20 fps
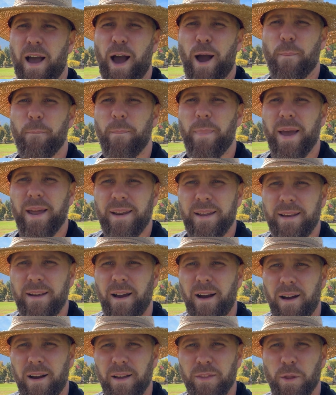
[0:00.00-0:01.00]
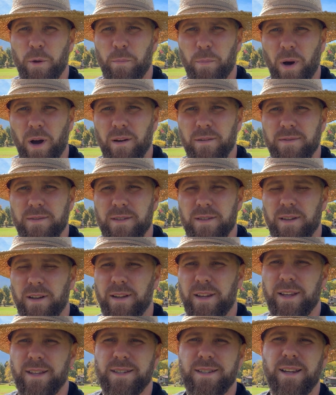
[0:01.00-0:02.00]
I'm betting on the Buffs
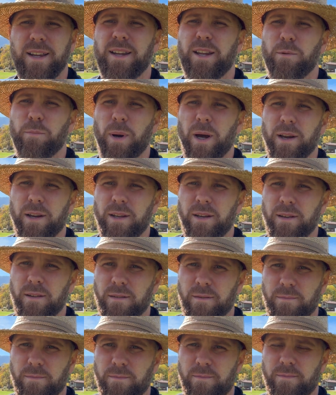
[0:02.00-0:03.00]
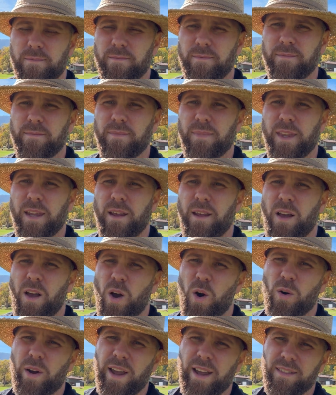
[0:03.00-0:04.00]
against anybody.
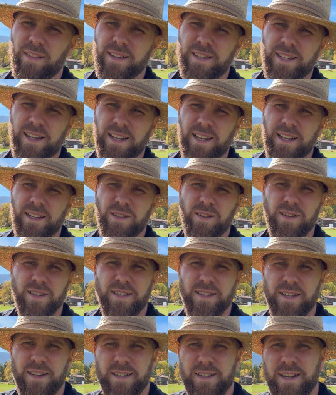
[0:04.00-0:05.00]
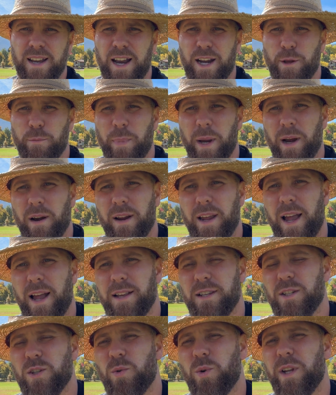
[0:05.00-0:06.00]
Okay, let's get into the Cincinnati
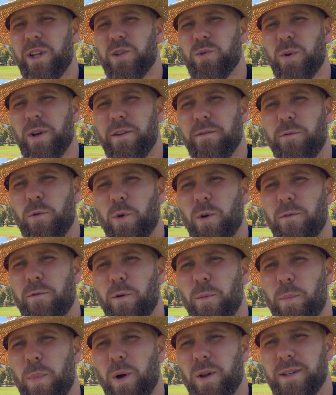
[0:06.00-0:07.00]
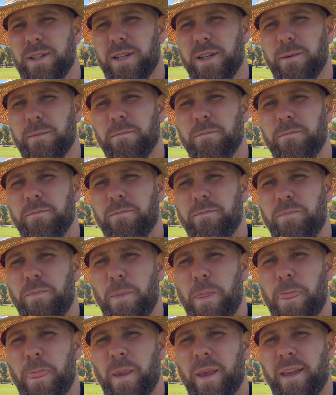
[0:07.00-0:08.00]
Bearcats 2024 football team.
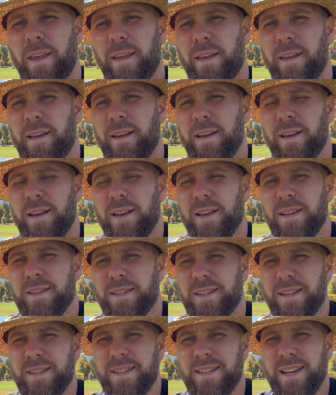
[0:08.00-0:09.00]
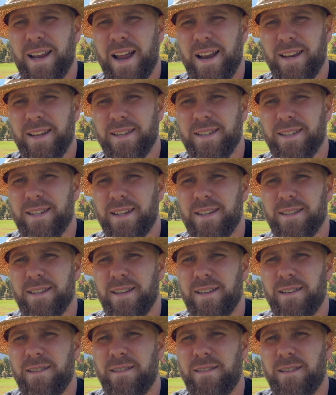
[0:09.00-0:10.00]
Cincinnati's
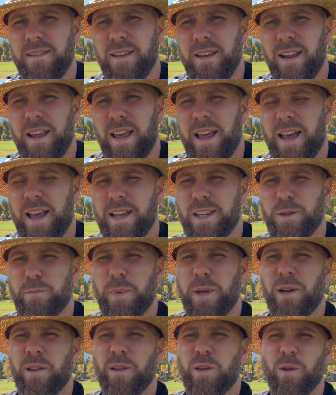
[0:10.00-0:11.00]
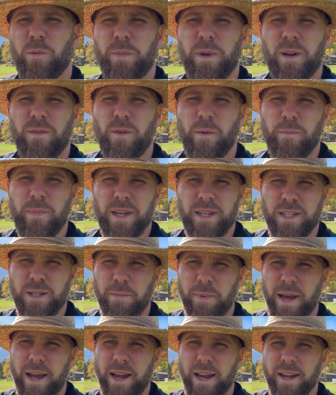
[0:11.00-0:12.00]
season has been a little bit of a mixed
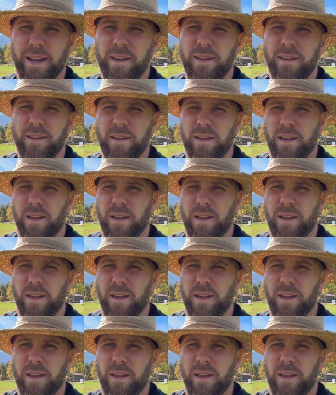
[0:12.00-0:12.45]
bag.